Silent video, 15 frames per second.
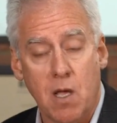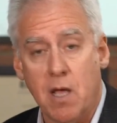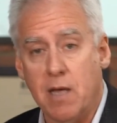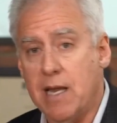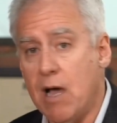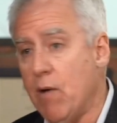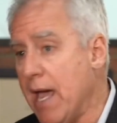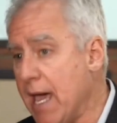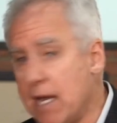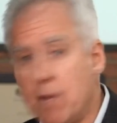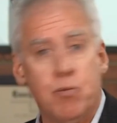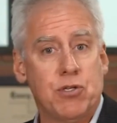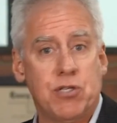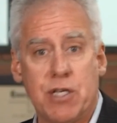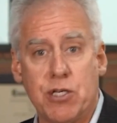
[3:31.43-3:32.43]
Now, any
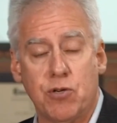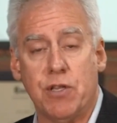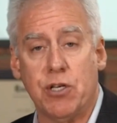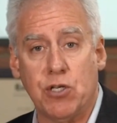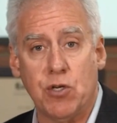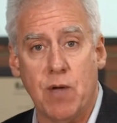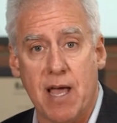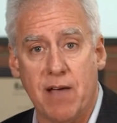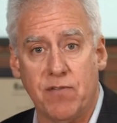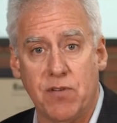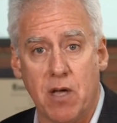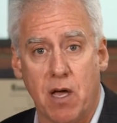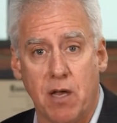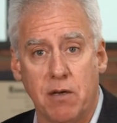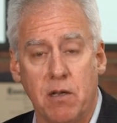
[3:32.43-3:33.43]
procedure that you have
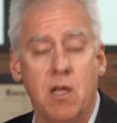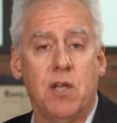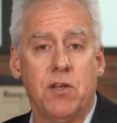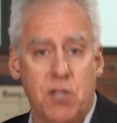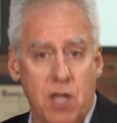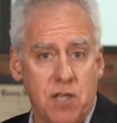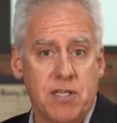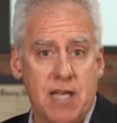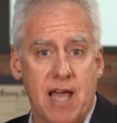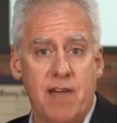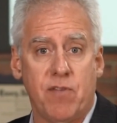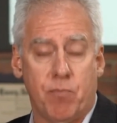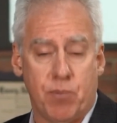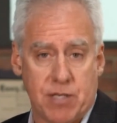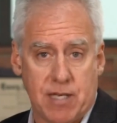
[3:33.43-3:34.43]
done does have
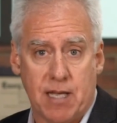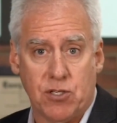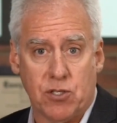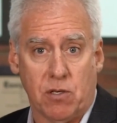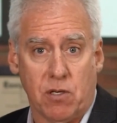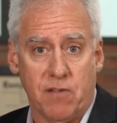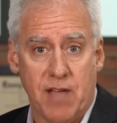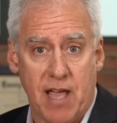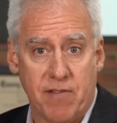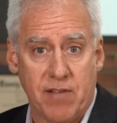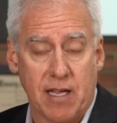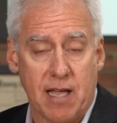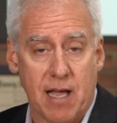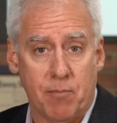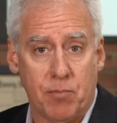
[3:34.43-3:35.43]
the potential of having
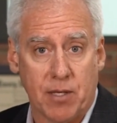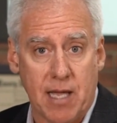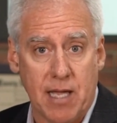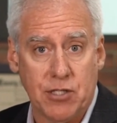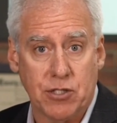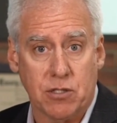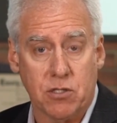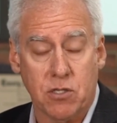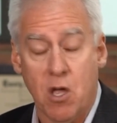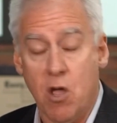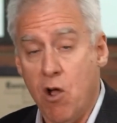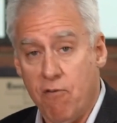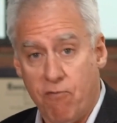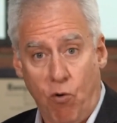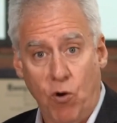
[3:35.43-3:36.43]
complications.
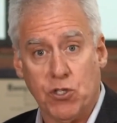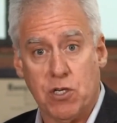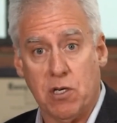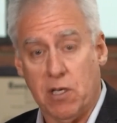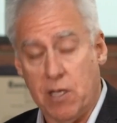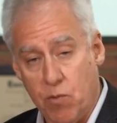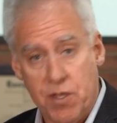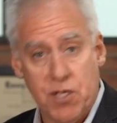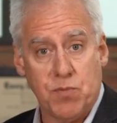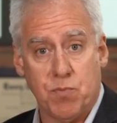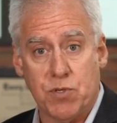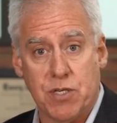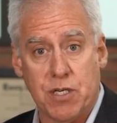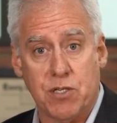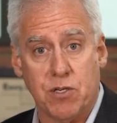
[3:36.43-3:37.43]
Fortunately, with this
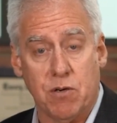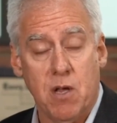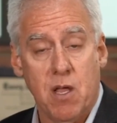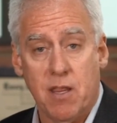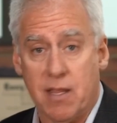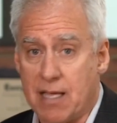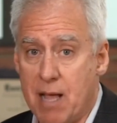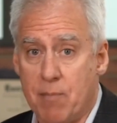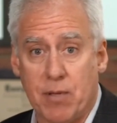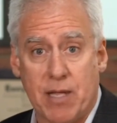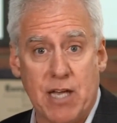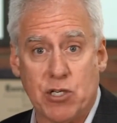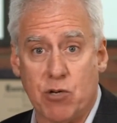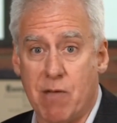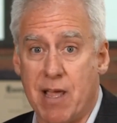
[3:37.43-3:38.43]
procedure, the
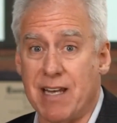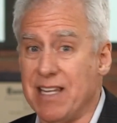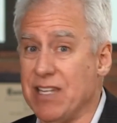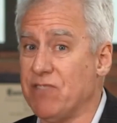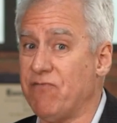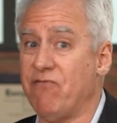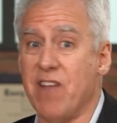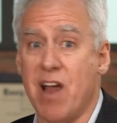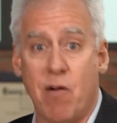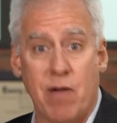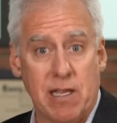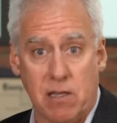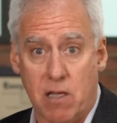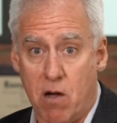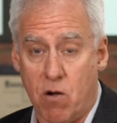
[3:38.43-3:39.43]
complication rate is very
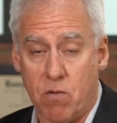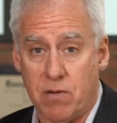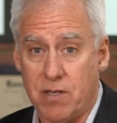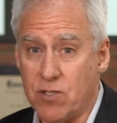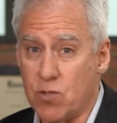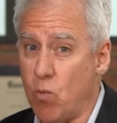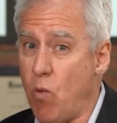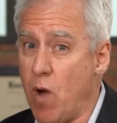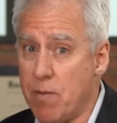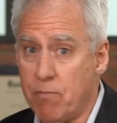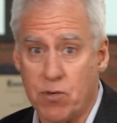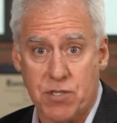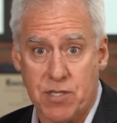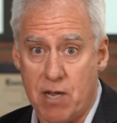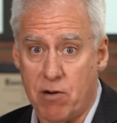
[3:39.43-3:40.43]
low. It's
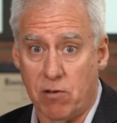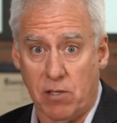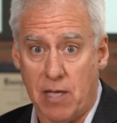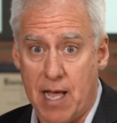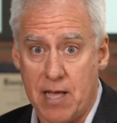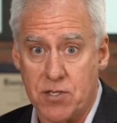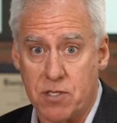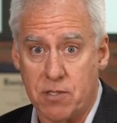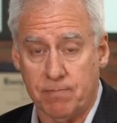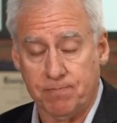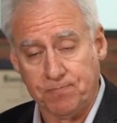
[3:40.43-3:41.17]
1% or less.